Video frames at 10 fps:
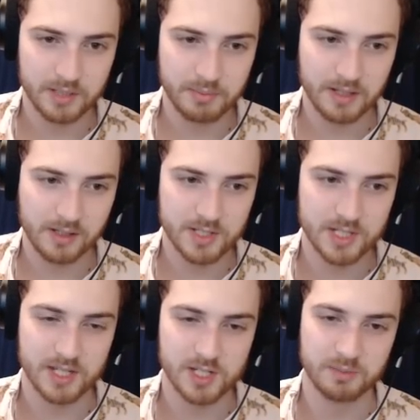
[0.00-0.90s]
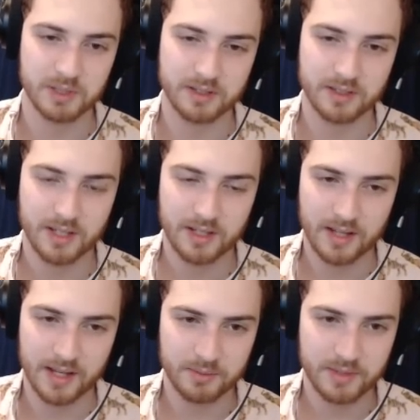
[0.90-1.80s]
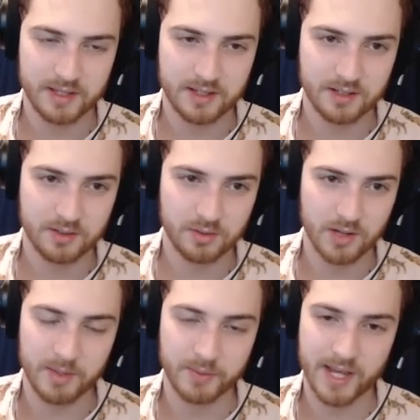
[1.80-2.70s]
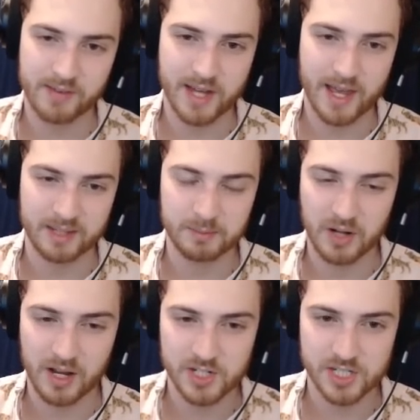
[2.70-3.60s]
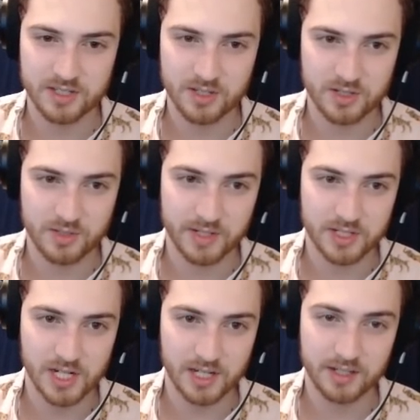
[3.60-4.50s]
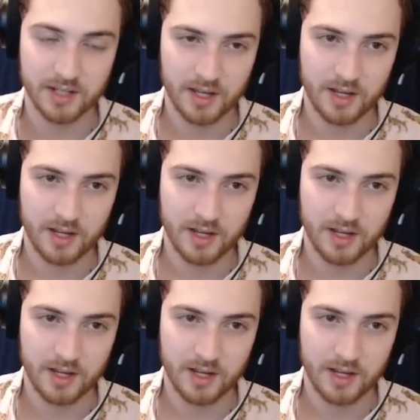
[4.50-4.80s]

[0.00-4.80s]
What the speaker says: pay close attention, but I don't think, I mean, we haven't had Mirage in, so there's no way to check it.